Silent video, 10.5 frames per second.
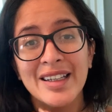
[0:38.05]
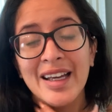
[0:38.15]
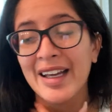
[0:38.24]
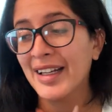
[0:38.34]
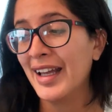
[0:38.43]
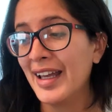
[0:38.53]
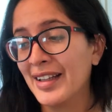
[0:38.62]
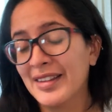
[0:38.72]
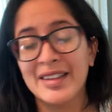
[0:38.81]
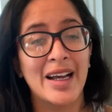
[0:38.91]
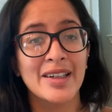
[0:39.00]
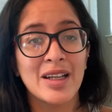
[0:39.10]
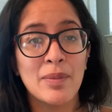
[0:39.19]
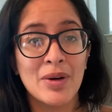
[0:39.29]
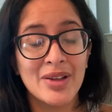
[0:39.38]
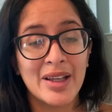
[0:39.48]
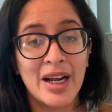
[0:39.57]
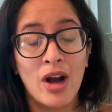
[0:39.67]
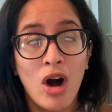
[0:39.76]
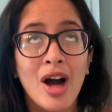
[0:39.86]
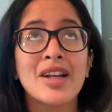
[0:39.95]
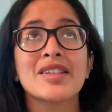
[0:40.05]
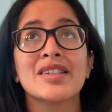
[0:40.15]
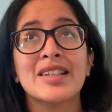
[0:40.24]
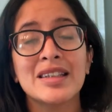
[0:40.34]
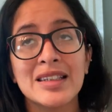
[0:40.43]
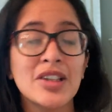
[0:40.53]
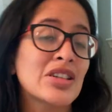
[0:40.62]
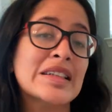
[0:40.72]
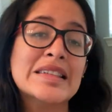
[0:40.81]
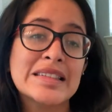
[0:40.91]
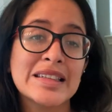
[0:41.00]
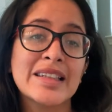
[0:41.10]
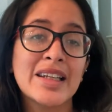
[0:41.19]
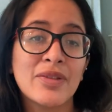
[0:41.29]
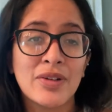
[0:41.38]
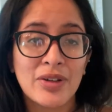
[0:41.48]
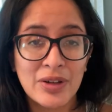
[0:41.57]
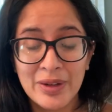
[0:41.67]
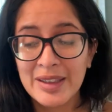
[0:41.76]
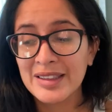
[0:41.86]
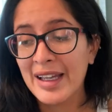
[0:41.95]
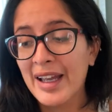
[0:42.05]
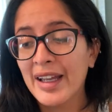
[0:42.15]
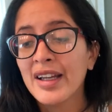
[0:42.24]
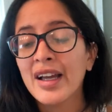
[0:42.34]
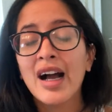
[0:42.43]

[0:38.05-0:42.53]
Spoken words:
and hit that number that I honestly literally didn't think we were going to hit,